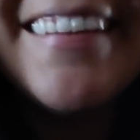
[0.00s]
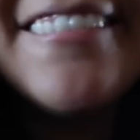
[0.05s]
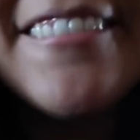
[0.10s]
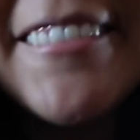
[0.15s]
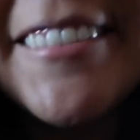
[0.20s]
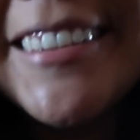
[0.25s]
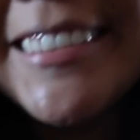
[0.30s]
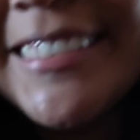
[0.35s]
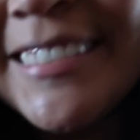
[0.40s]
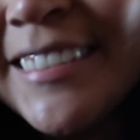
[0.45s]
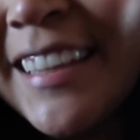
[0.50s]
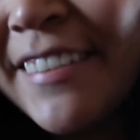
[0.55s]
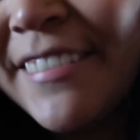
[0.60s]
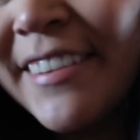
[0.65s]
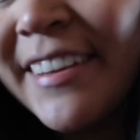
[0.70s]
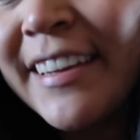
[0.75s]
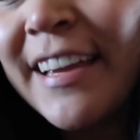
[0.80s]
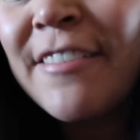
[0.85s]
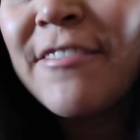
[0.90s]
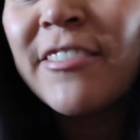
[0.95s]
everyone, I
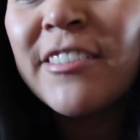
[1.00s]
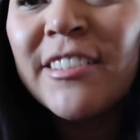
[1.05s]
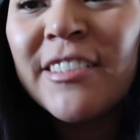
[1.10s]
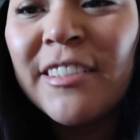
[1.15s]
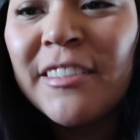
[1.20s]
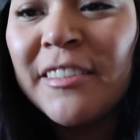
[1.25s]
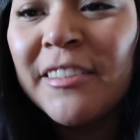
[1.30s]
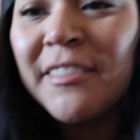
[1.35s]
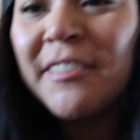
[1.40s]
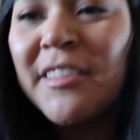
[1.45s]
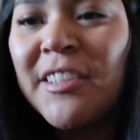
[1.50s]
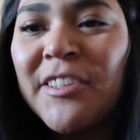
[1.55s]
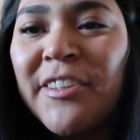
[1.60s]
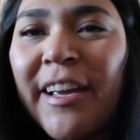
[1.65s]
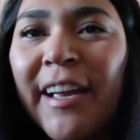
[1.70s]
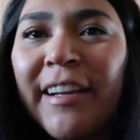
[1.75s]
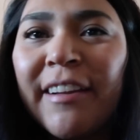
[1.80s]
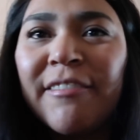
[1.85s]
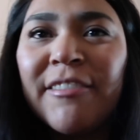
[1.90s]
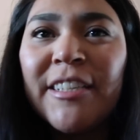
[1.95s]
feel like everyone's just losing
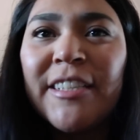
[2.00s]
track of